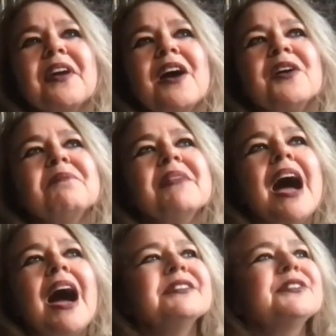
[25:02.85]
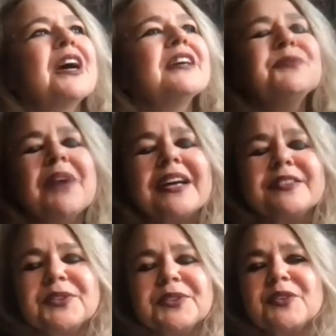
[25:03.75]
Um, I was, I, I
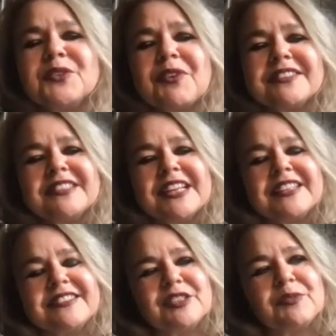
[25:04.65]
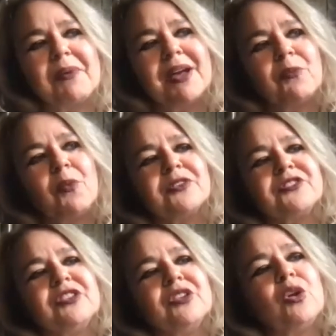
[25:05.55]
suppose, I was fascinated by what
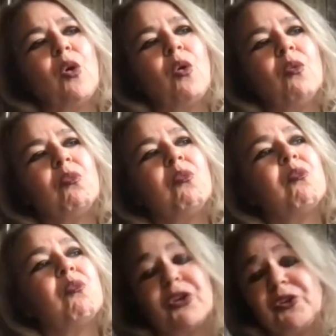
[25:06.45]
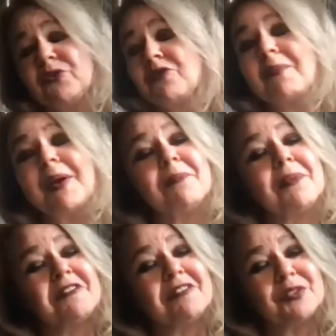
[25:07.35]
what you
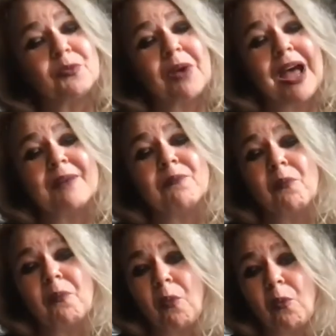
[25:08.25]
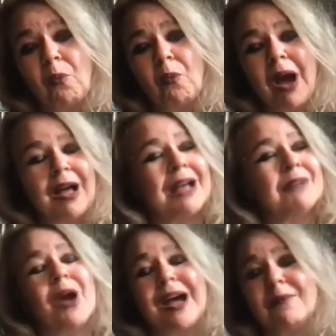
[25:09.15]
remember and and
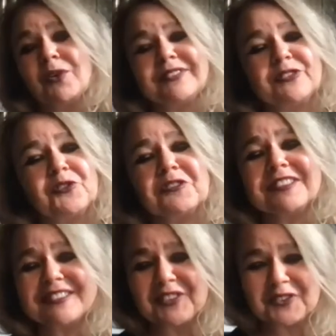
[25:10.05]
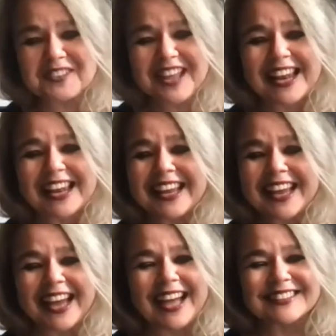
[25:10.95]
and, and what stories you're
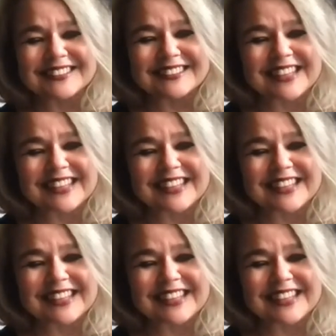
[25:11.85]
telling and,